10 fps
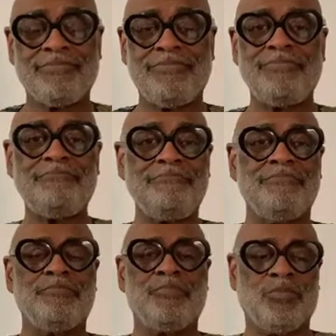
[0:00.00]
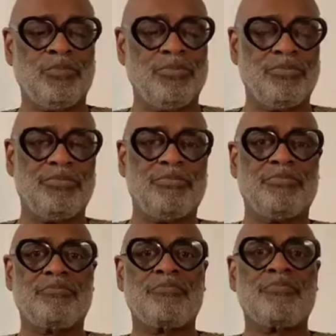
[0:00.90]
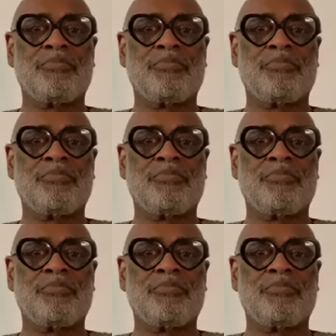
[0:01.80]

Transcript: Yeah, yeah, we are